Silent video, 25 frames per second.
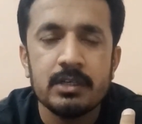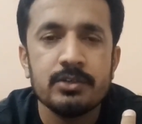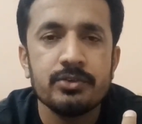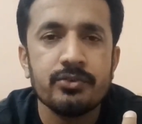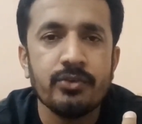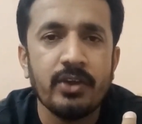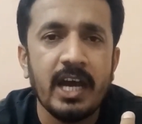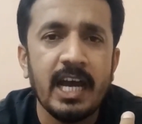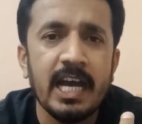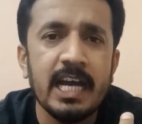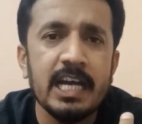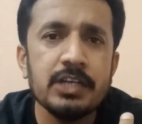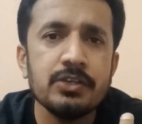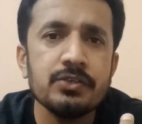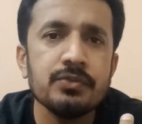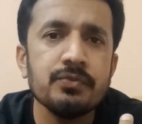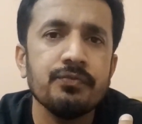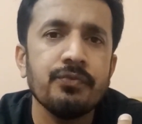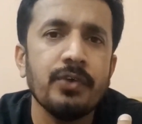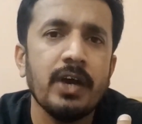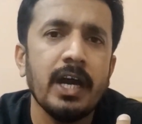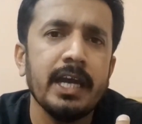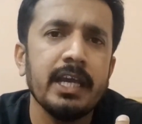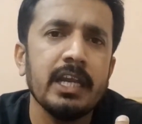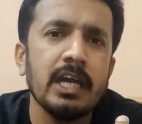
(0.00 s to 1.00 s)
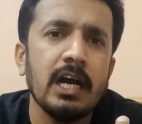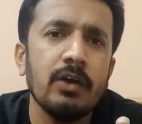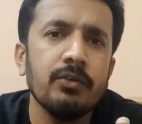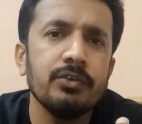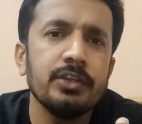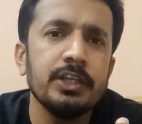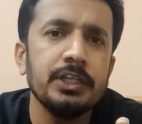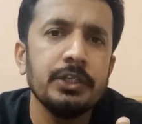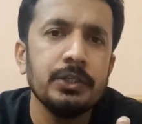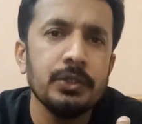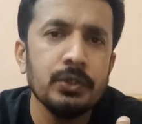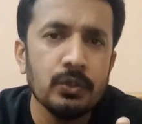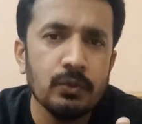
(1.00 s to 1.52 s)
try to find out
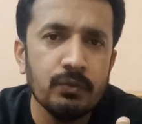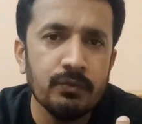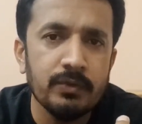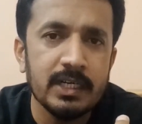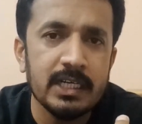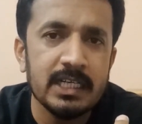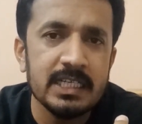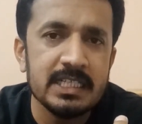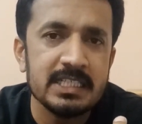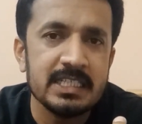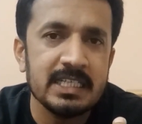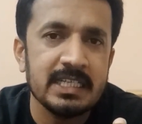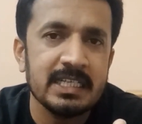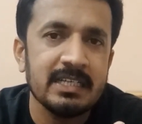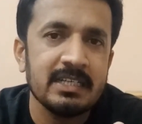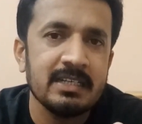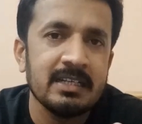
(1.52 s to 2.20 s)
the new words,